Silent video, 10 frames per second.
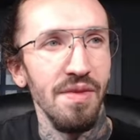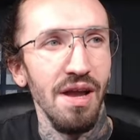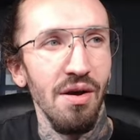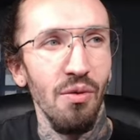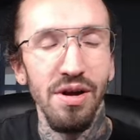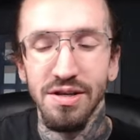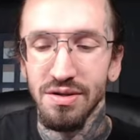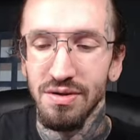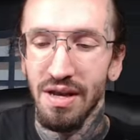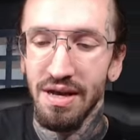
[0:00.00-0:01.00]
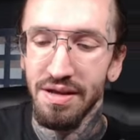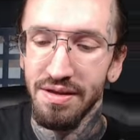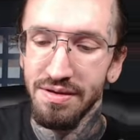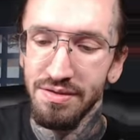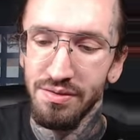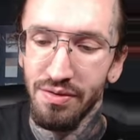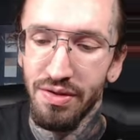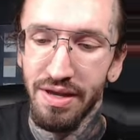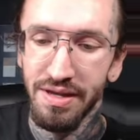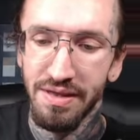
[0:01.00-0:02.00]
I really don't like to
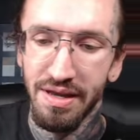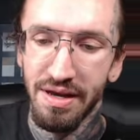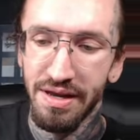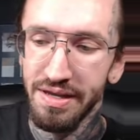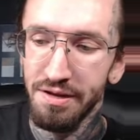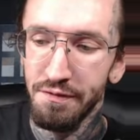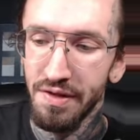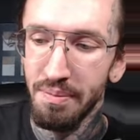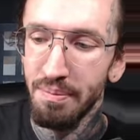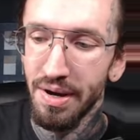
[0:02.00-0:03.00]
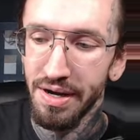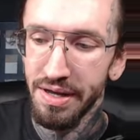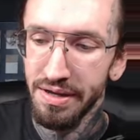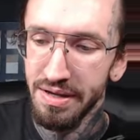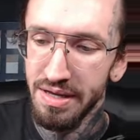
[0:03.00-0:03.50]
think that I give them money.